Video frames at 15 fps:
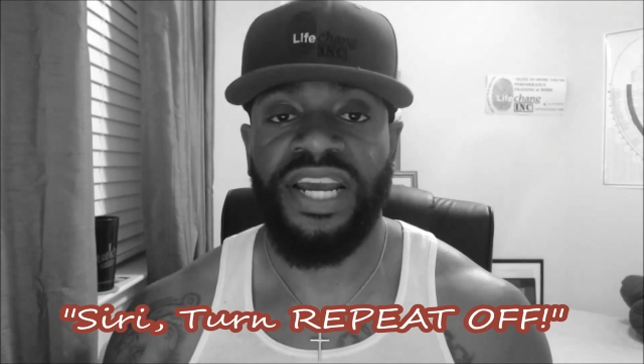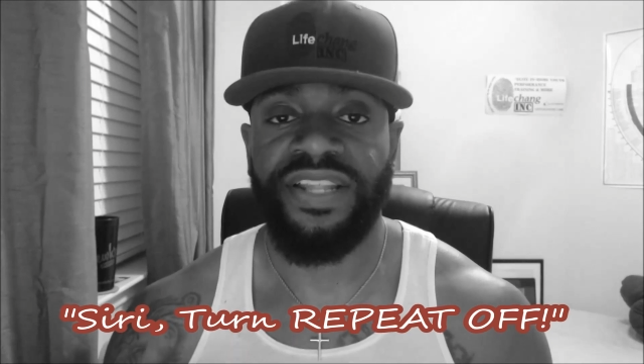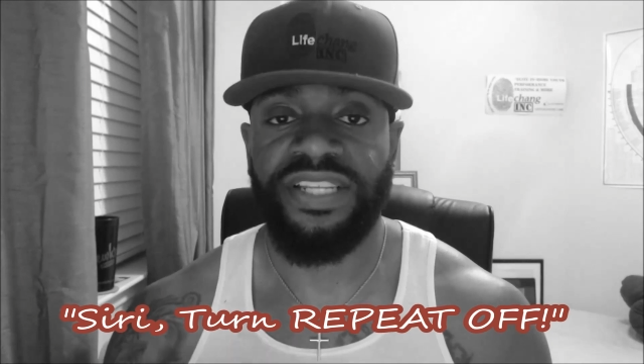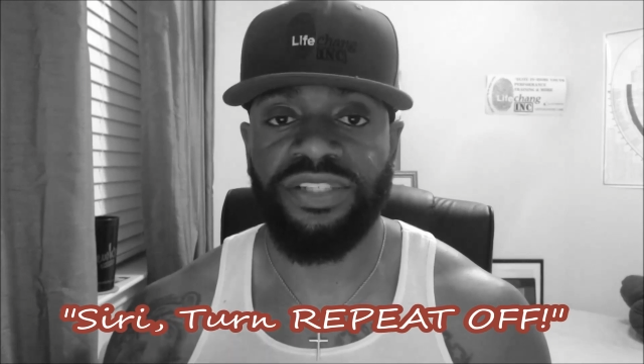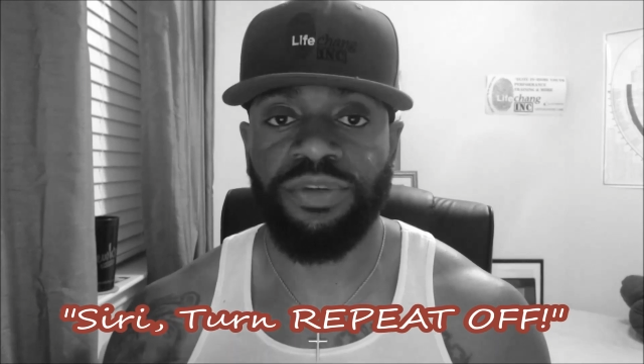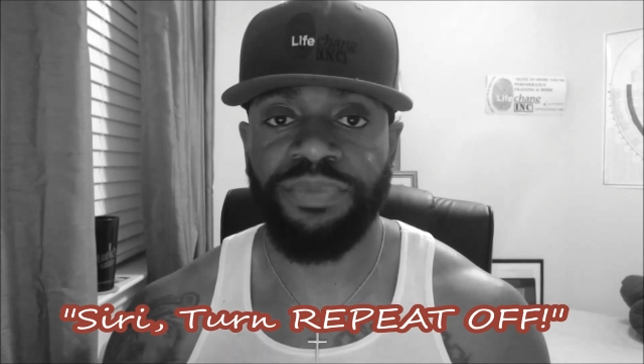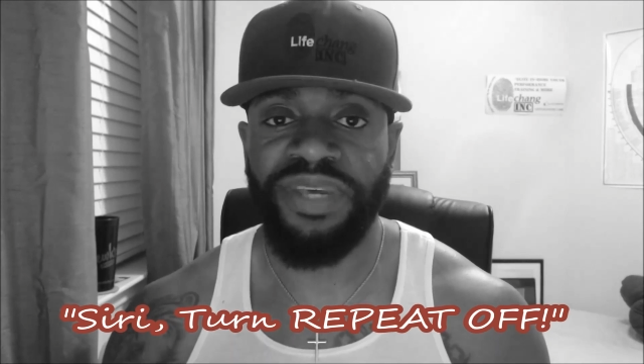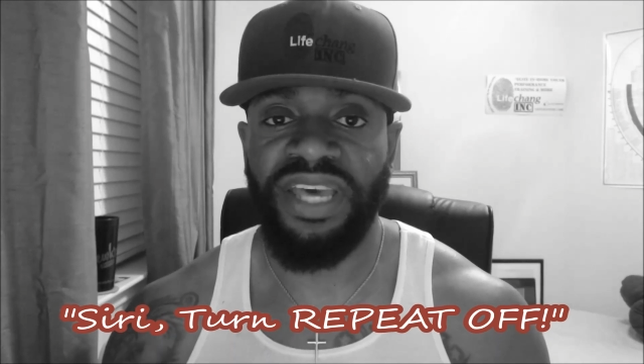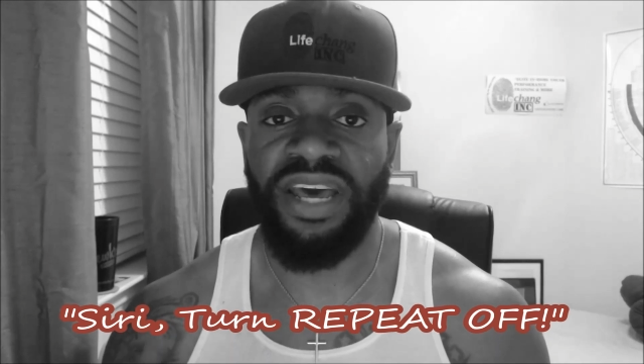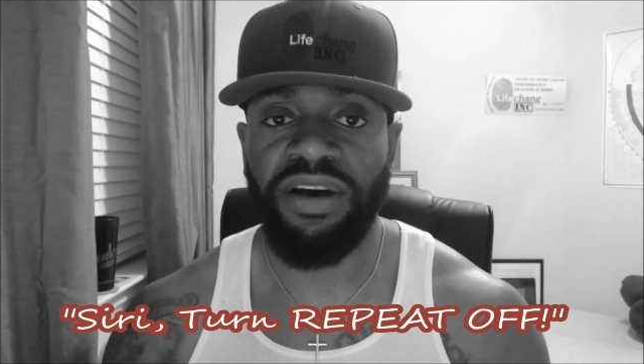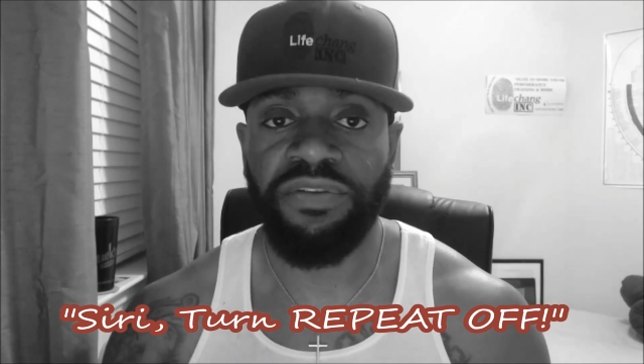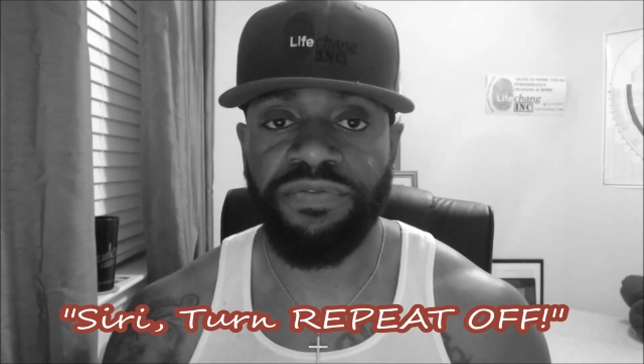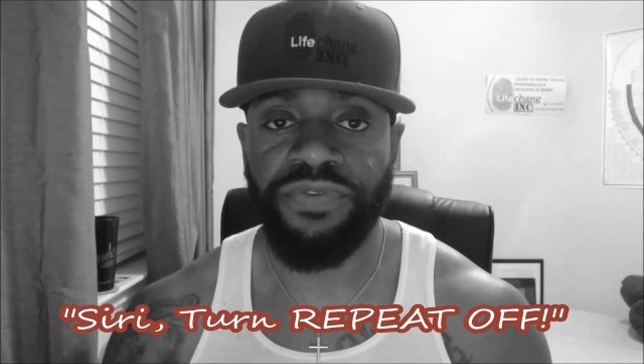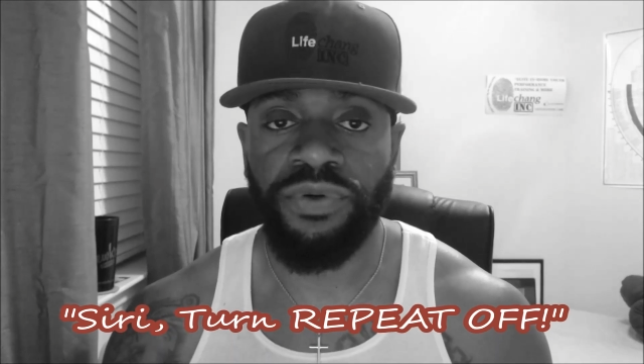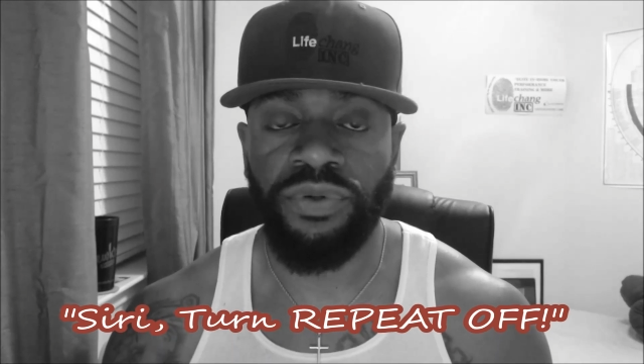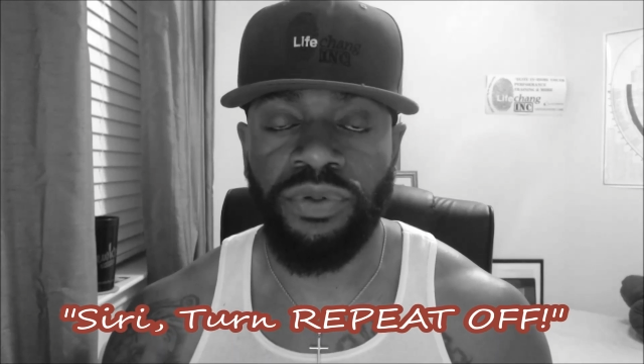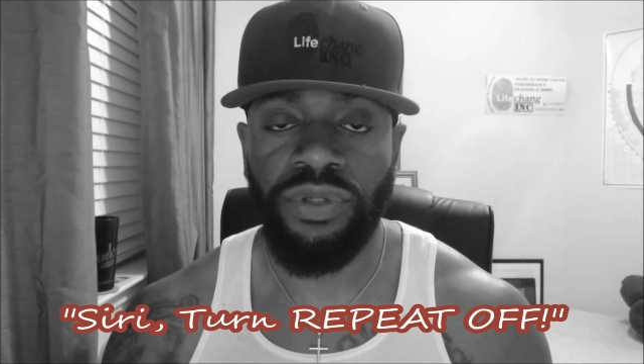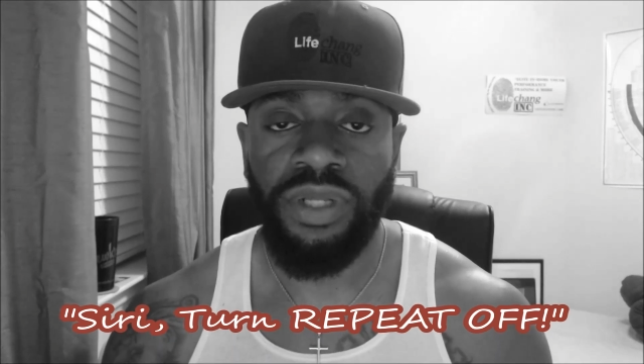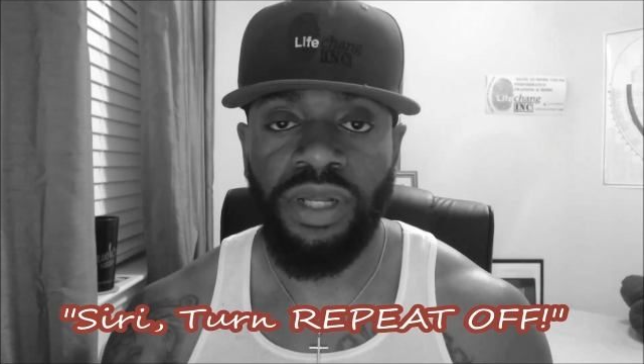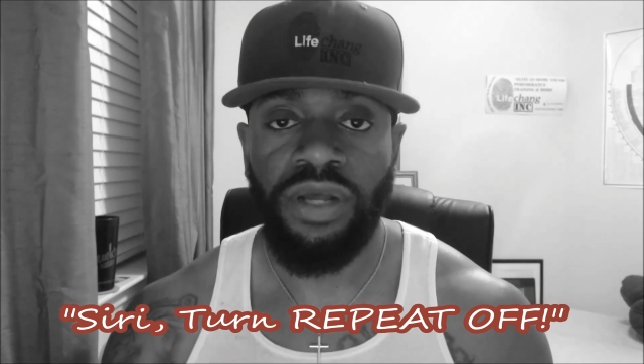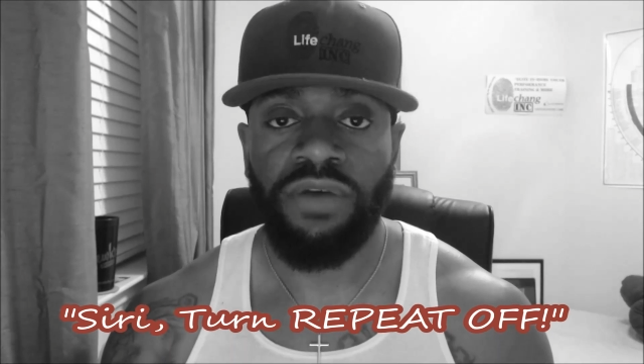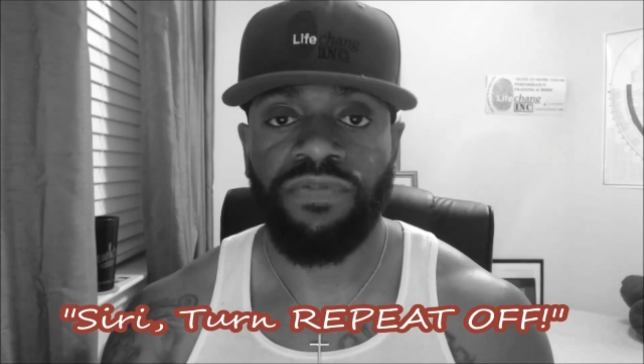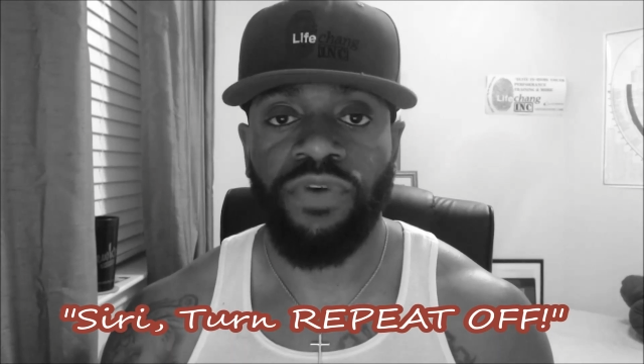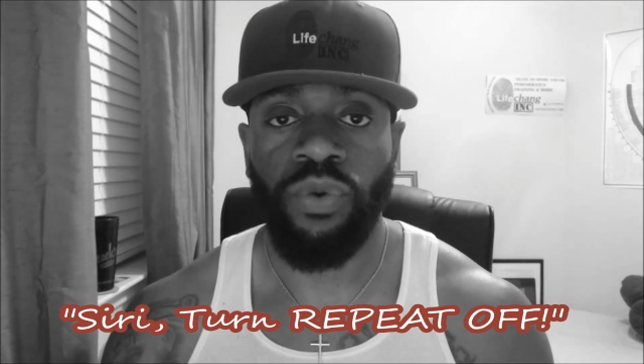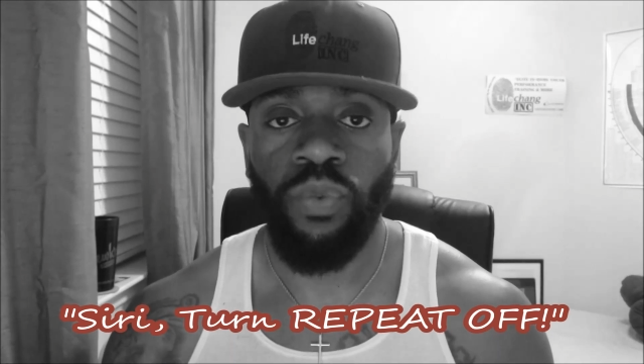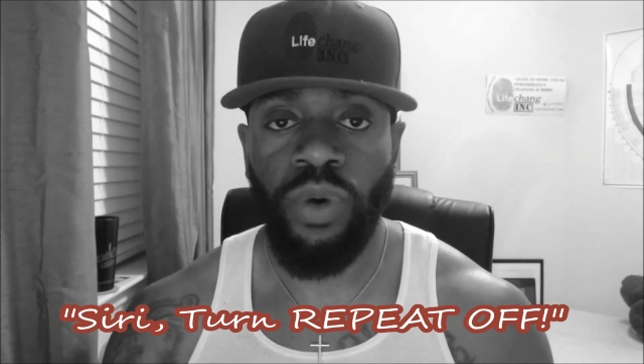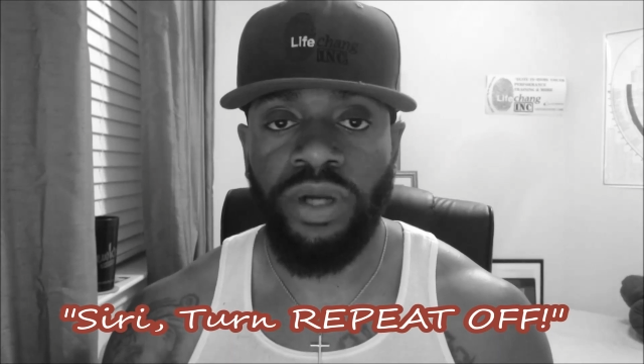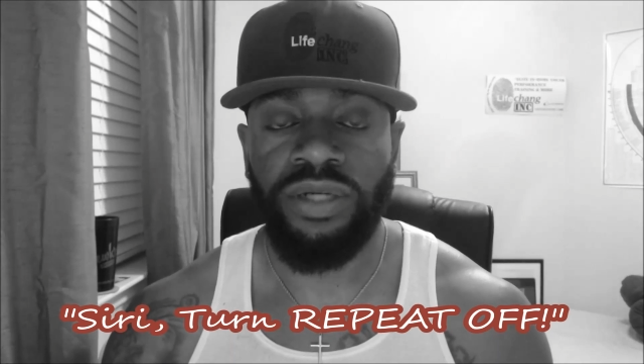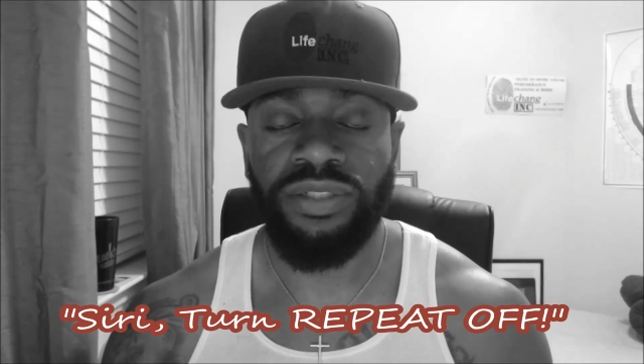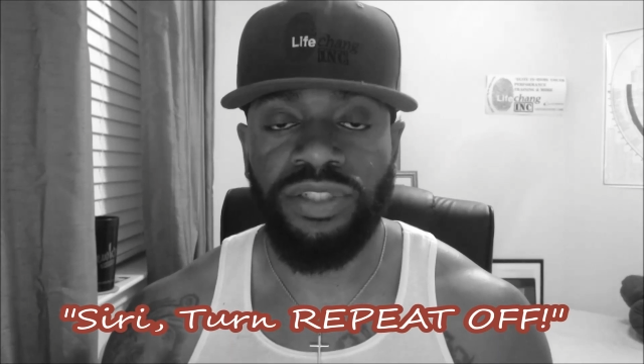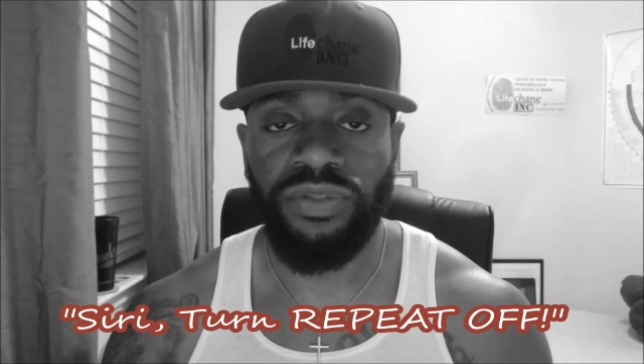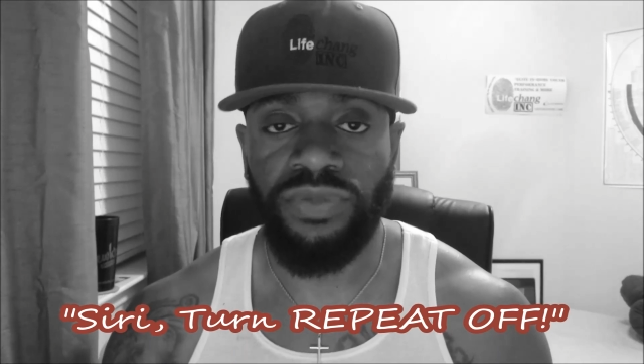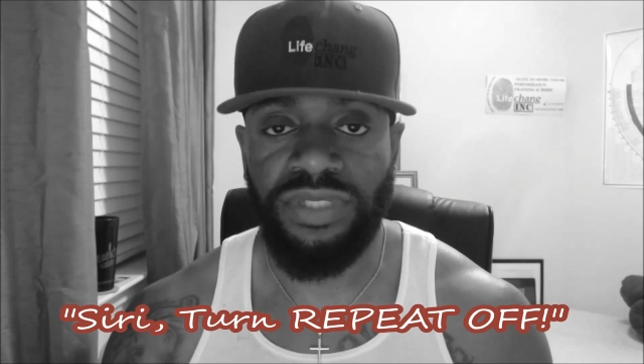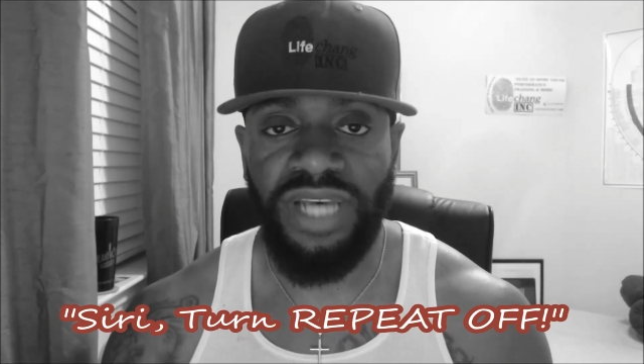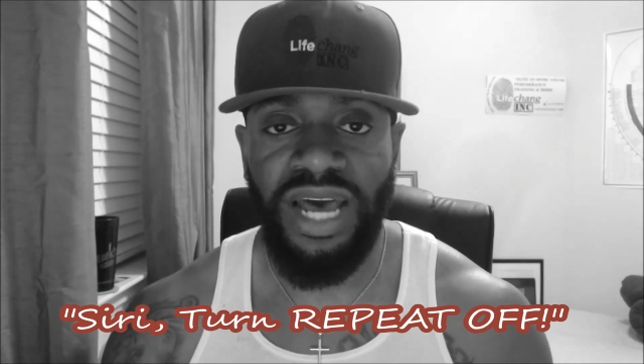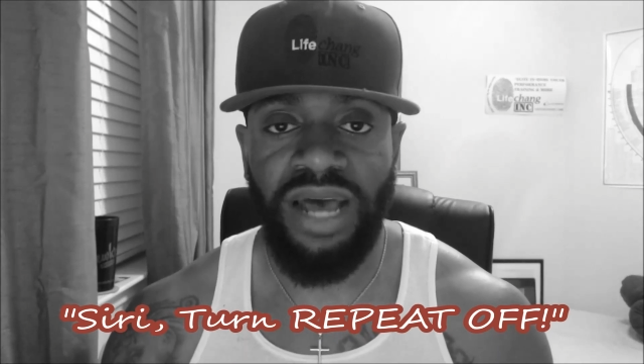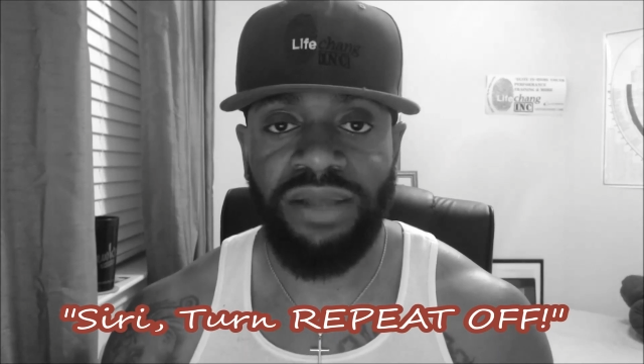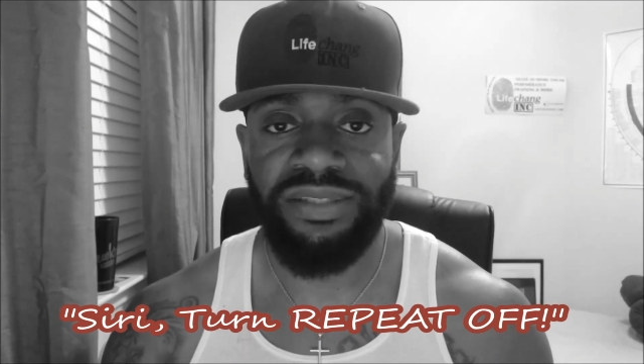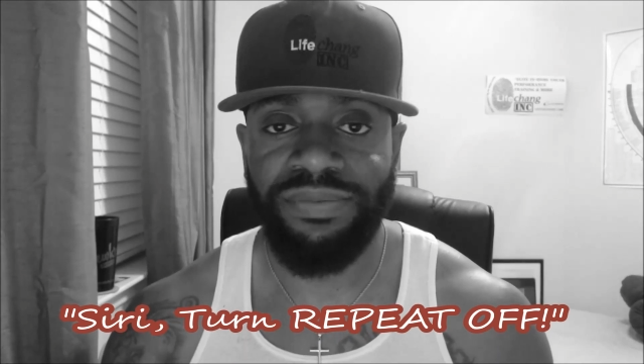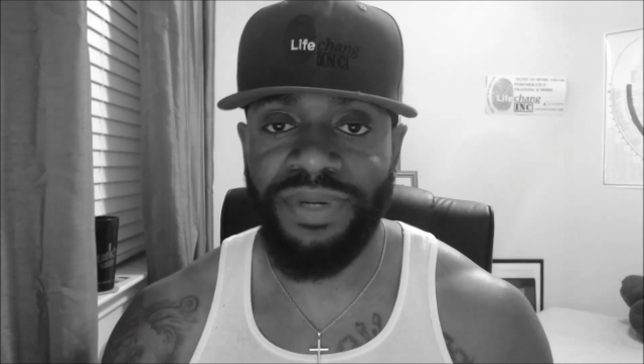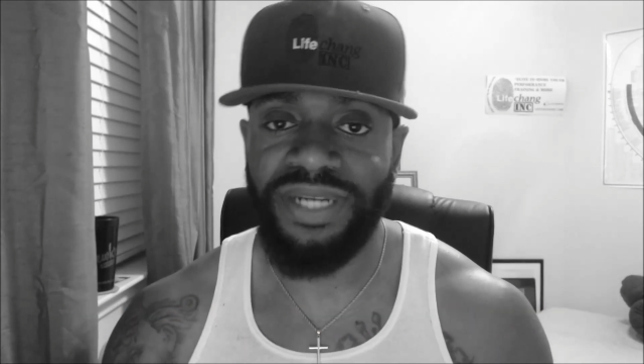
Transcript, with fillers: Now, this would be helpful for one or two times,